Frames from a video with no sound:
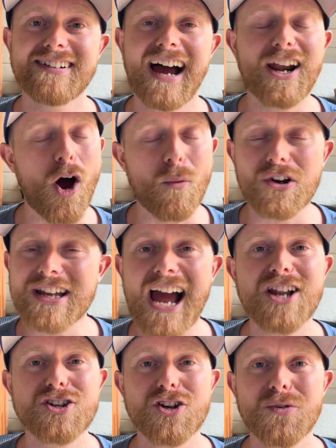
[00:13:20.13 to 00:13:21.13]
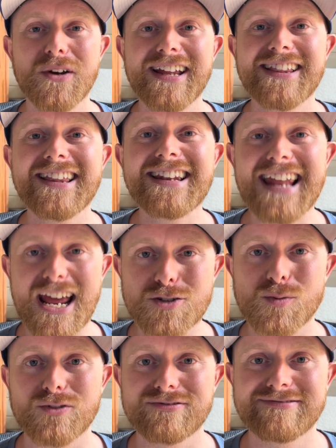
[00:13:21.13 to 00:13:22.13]
and I will catch you in the
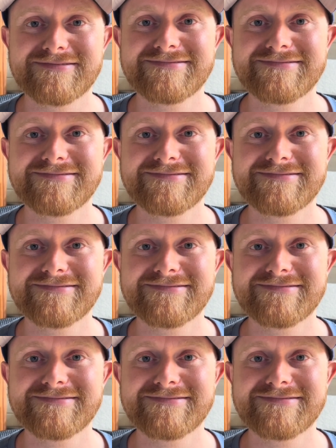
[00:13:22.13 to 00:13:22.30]
next one.